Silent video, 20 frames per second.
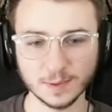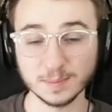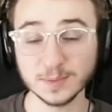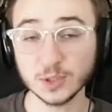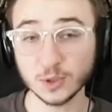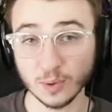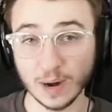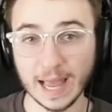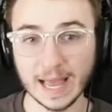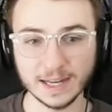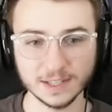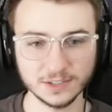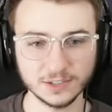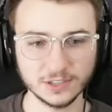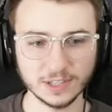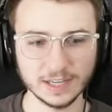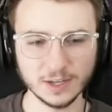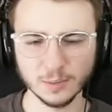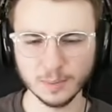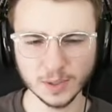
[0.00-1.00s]
from
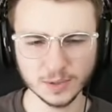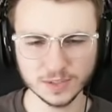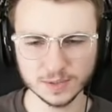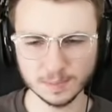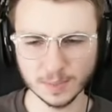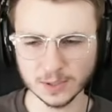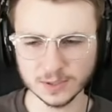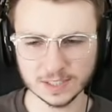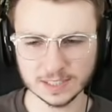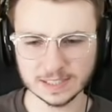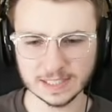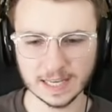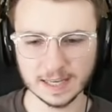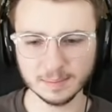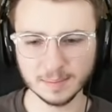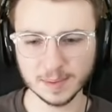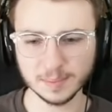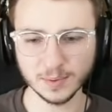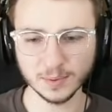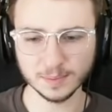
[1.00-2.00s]
scratch. I know most, most of the
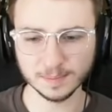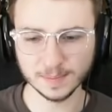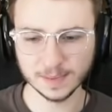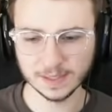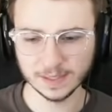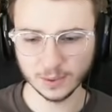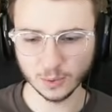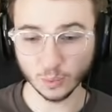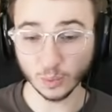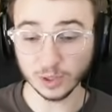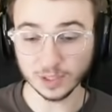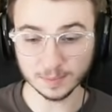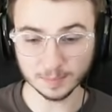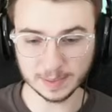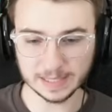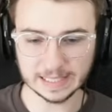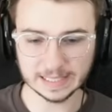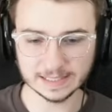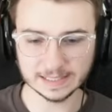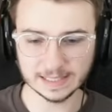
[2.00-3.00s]
time people wouldn't
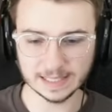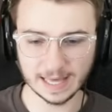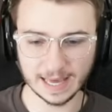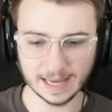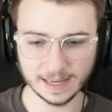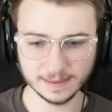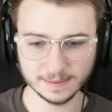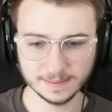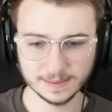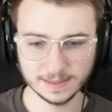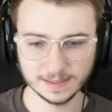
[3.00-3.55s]
be into that.